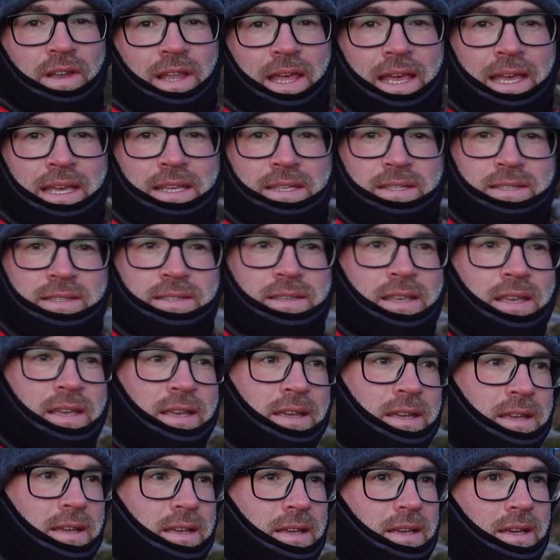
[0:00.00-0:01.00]
it is
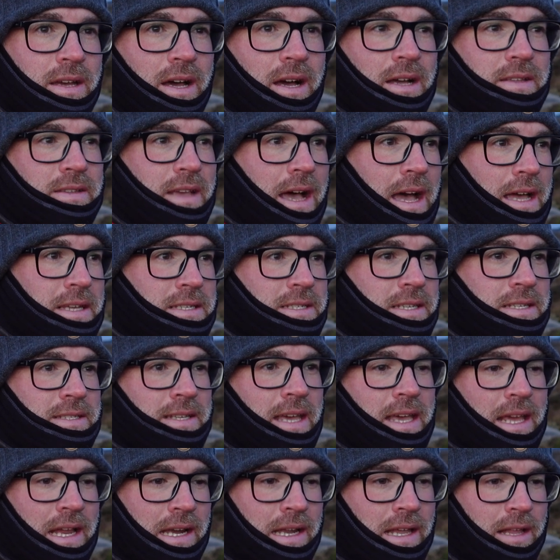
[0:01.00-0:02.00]
to actually
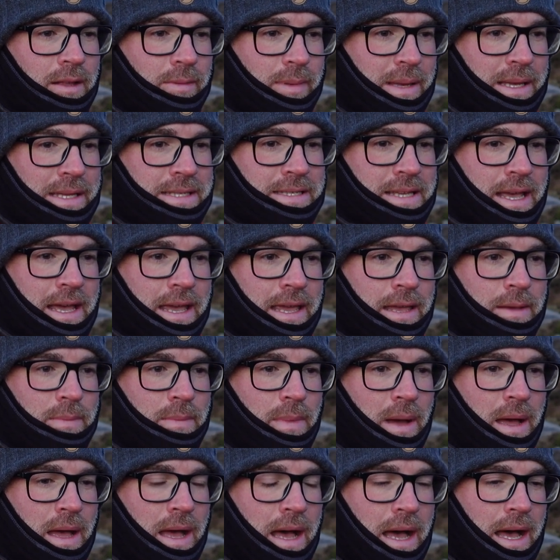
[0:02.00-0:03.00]
take a little bit of time
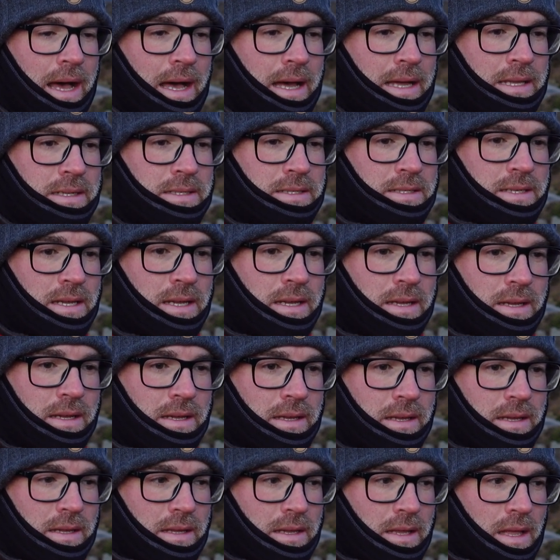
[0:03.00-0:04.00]
and
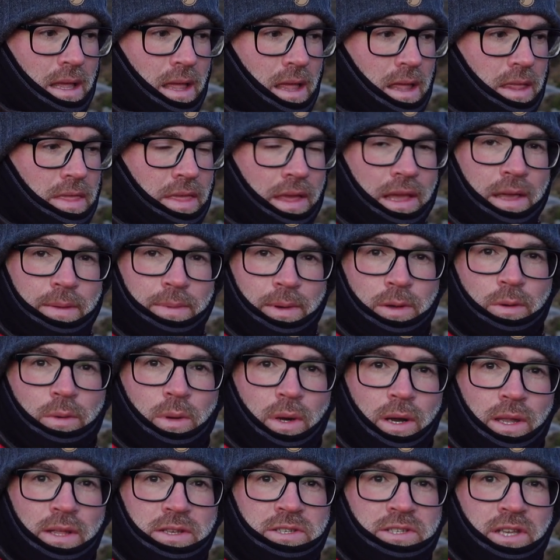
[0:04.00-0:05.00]
think about
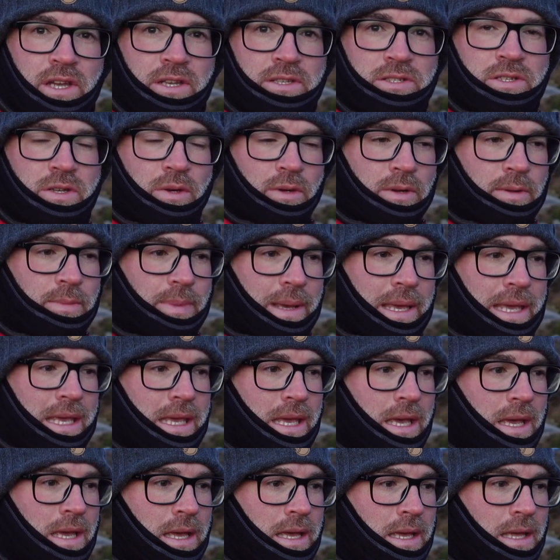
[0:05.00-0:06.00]
where the sun's going to be,
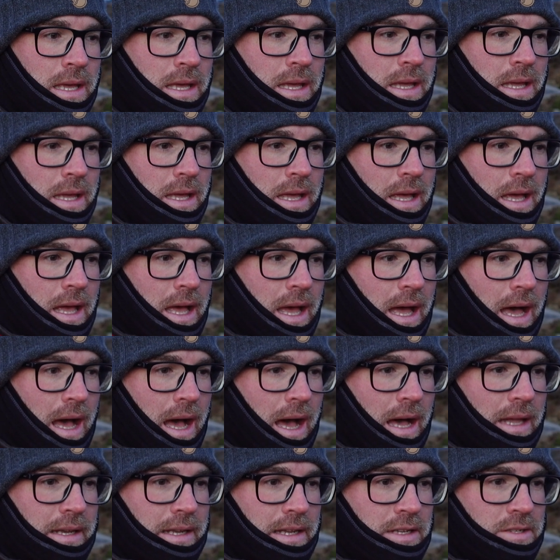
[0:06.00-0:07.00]

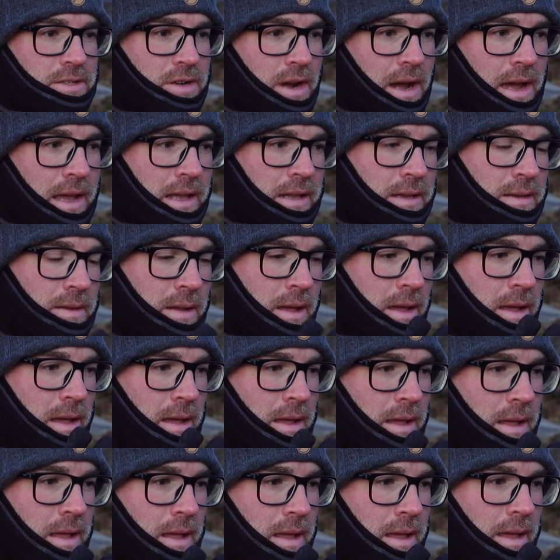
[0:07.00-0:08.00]
and then try and
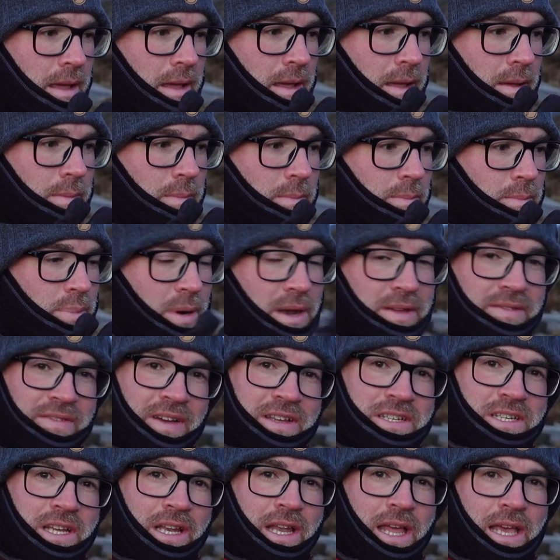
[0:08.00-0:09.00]

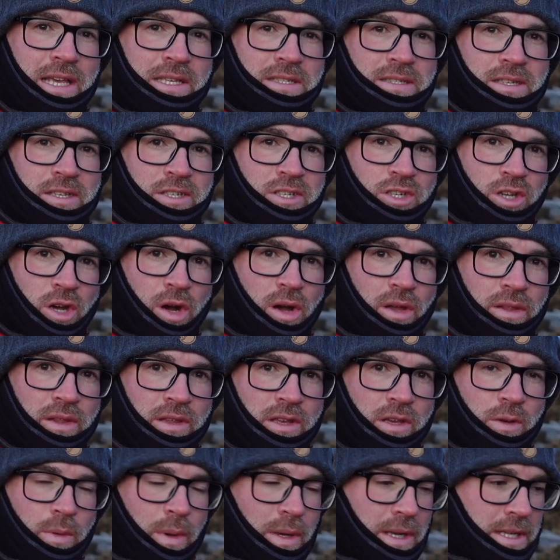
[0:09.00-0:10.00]
pre-visualize the shot that
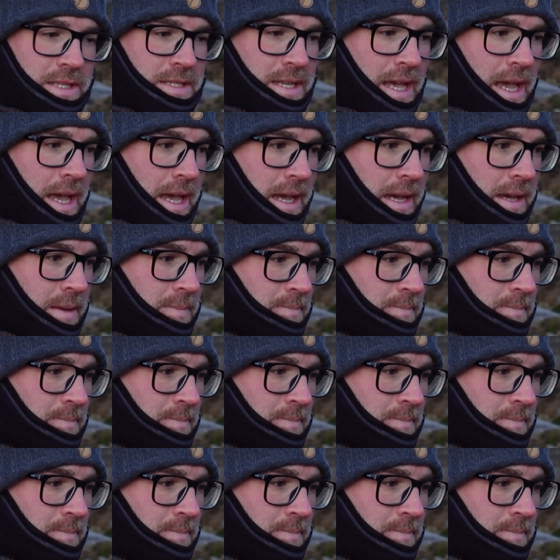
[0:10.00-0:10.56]
you want to take.